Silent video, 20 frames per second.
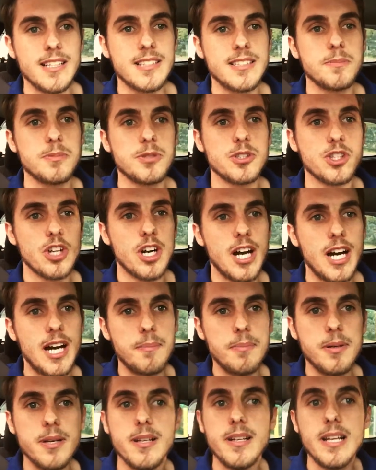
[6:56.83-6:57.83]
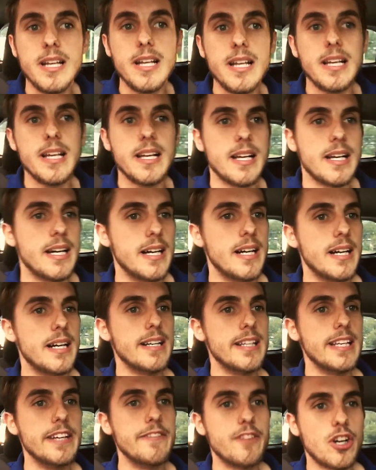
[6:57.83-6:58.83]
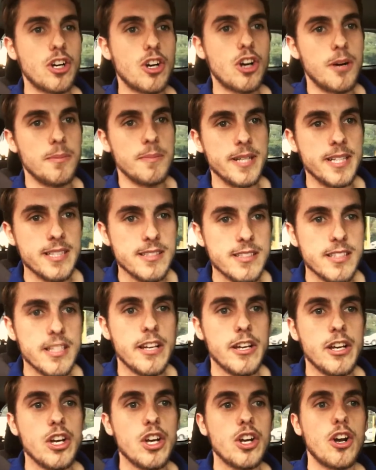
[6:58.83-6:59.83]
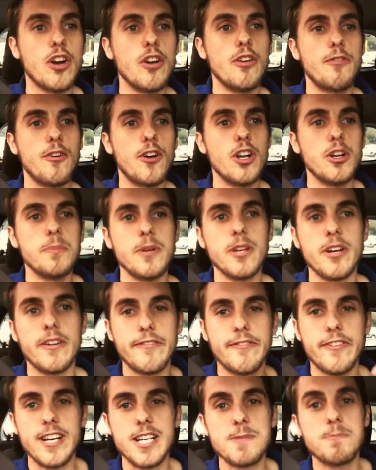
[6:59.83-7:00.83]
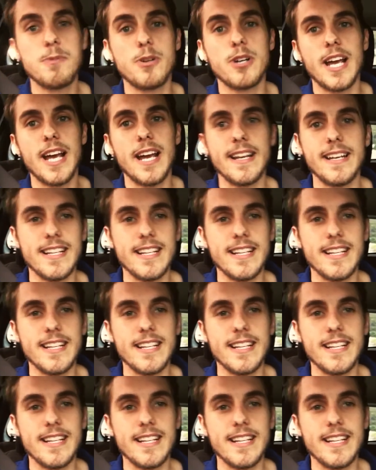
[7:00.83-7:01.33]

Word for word: subscribe, uh, leave a comment, go follow me on Facebook and